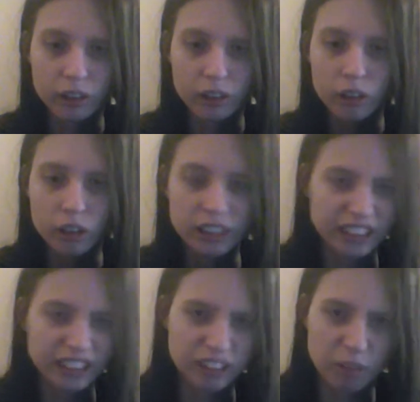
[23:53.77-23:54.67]
It
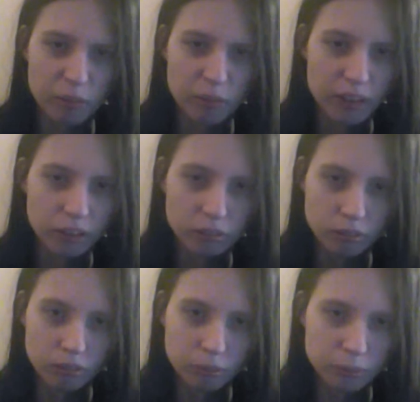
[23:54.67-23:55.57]
said something about
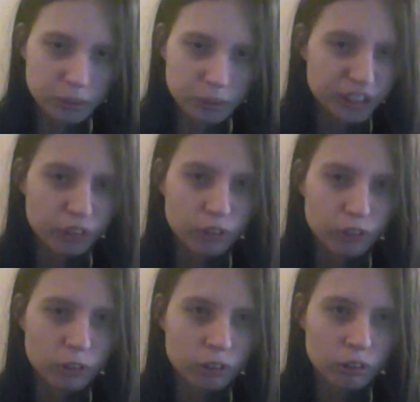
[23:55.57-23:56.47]

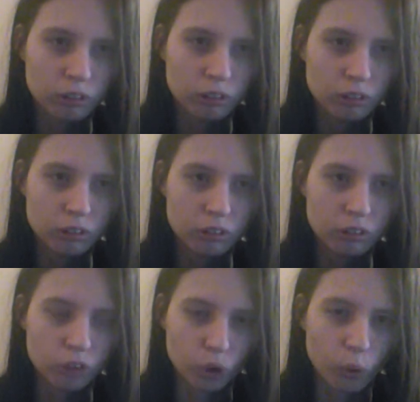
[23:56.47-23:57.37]
silver
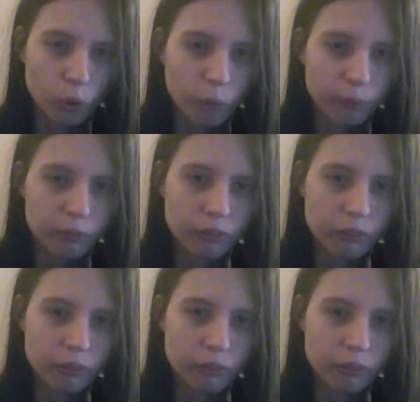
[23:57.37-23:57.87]
or gold.